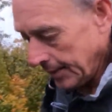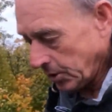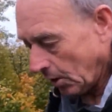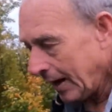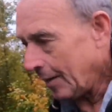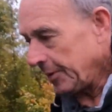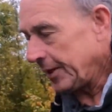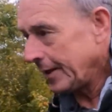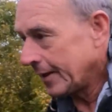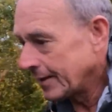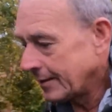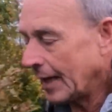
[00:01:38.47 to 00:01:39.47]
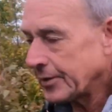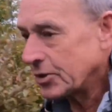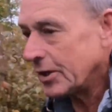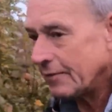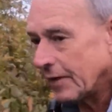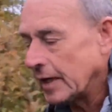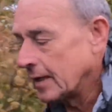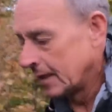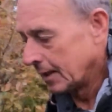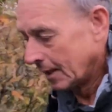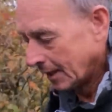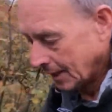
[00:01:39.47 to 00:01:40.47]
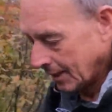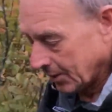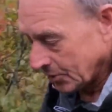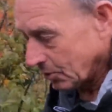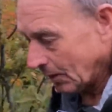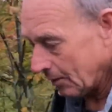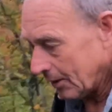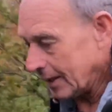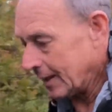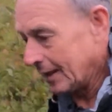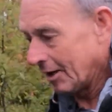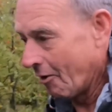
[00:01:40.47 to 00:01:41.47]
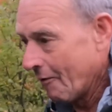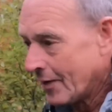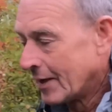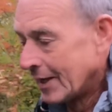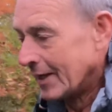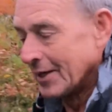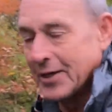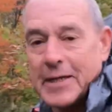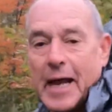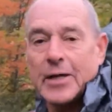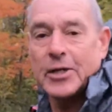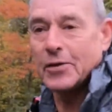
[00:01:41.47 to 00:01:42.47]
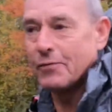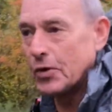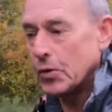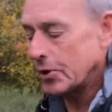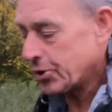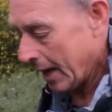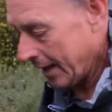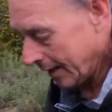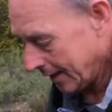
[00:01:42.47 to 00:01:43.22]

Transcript: So happy Thanksgiving to our Canadian viewers.